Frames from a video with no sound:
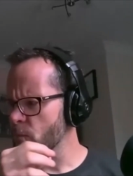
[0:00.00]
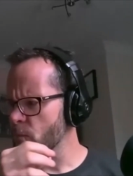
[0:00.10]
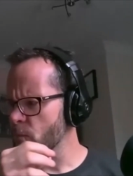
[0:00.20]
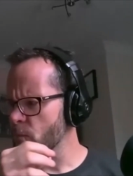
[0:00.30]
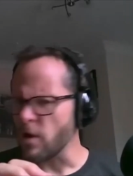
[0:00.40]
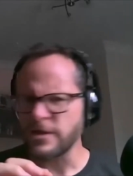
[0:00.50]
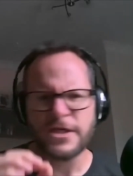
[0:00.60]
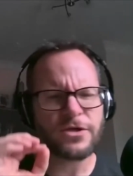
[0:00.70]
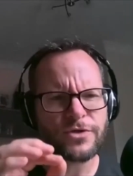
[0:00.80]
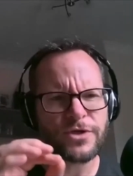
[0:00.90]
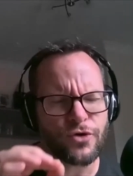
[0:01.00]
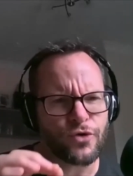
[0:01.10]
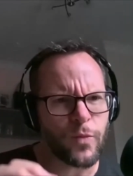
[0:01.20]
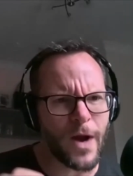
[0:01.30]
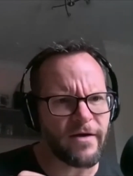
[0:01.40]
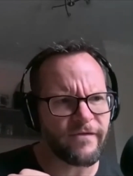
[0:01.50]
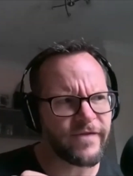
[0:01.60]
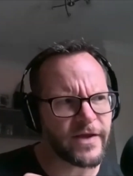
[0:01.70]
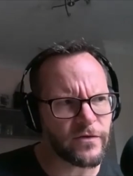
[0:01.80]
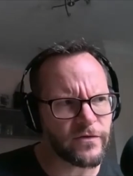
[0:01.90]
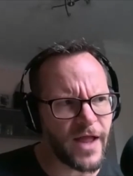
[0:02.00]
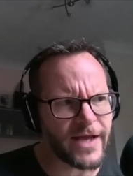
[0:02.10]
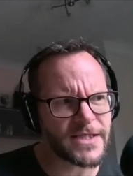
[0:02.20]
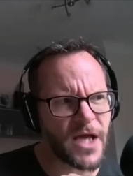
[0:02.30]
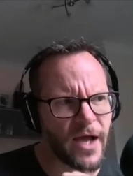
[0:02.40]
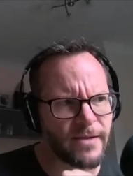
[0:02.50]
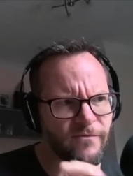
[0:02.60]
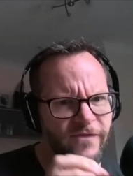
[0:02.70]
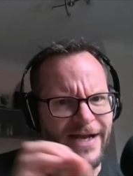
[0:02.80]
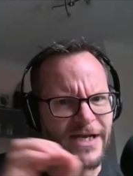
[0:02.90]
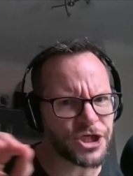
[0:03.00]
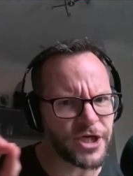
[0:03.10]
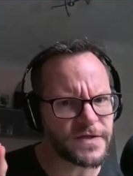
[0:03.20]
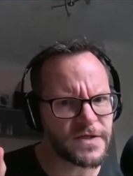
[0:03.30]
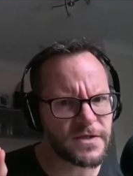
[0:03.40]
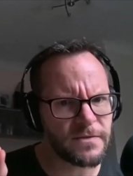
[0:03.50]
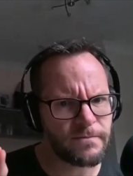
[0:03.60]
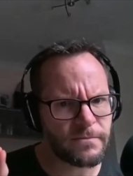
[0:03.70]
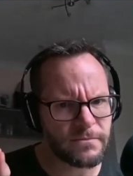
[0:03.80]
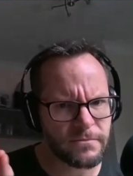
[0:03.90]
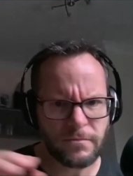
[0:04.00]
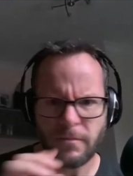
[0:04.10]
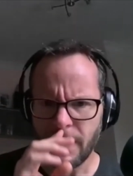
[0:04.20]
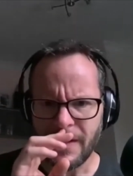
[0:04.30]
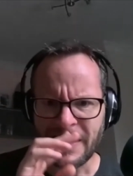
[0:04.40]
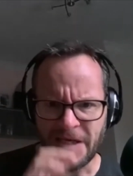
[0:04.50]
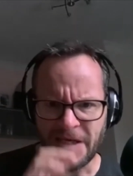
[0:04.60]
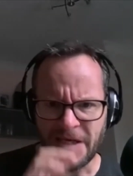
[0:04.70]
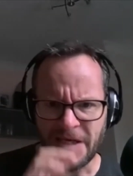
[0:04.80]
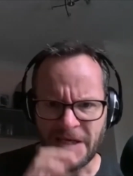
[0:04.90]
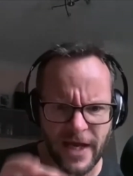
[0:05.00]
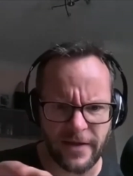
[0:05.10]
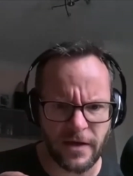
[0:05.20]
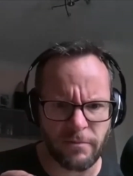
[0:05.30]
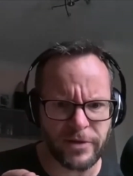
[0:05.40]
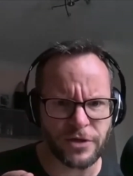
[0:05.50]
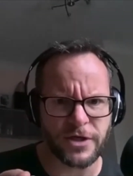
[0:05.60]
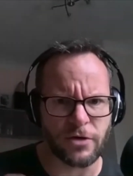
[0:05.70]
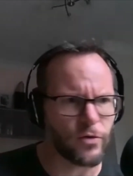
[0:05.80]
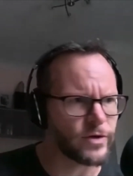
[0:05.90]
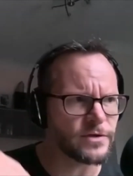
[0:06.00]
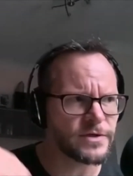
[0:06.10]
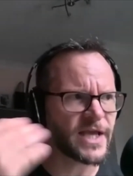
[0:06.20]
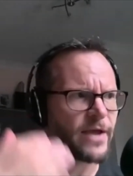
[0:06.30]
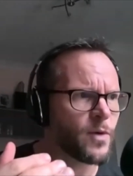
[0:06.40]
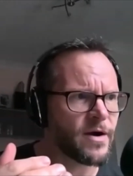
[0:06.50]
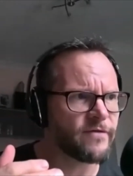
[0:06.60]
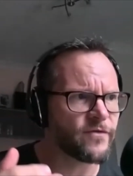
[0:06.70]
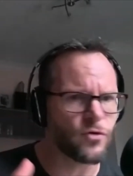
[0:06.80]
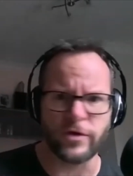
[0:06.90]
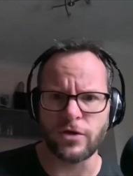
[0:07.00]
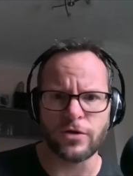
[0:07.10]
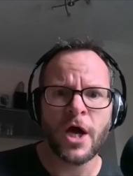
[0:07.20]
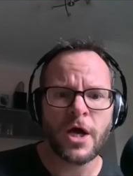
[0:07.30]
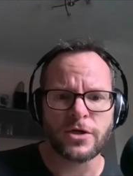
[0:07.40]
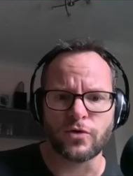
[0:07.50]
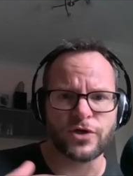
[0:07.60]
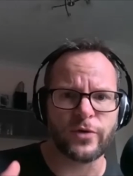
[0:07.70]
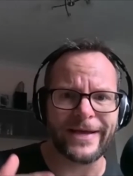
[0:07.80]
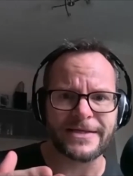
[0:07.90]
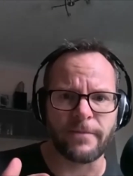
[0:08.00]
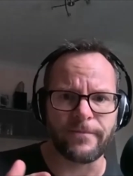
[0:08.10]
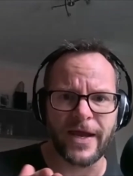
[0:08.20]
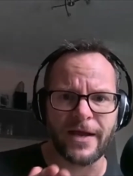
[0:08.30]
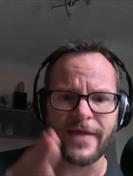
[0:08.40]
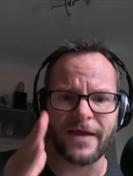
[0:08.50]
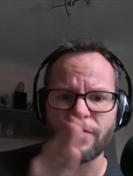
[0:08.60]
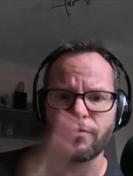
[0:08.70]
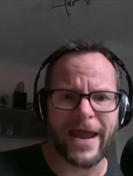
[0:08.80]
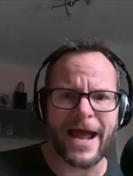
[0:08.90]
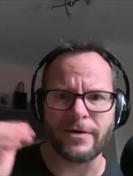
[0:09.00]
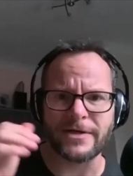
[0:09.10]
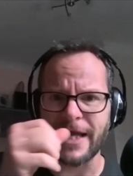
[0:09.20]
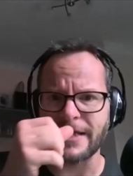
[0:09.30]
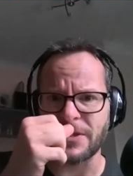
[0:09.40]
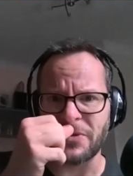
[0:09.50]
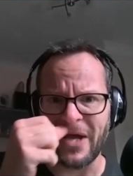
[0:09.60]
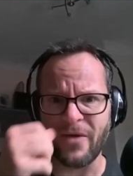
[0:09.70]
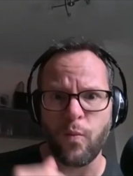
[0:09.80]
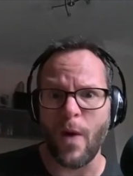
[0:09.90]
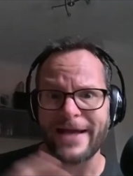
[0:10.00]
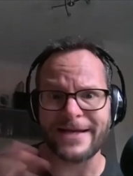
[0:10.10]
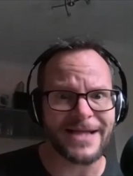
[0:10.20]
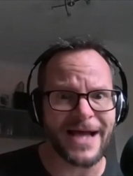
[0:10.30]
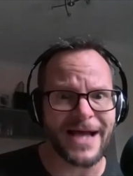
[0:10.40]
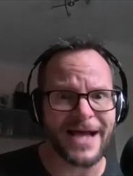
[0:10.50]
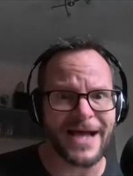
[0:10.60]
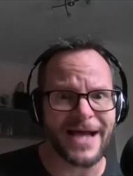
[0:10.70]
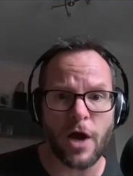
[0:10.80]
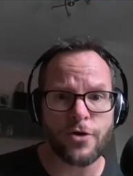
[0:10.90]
What do you do where it feels like time vanishes? You know, when you sit at the computer or you sit wherever, or you're doing something and then 3 hours later, you're like, where did that time go?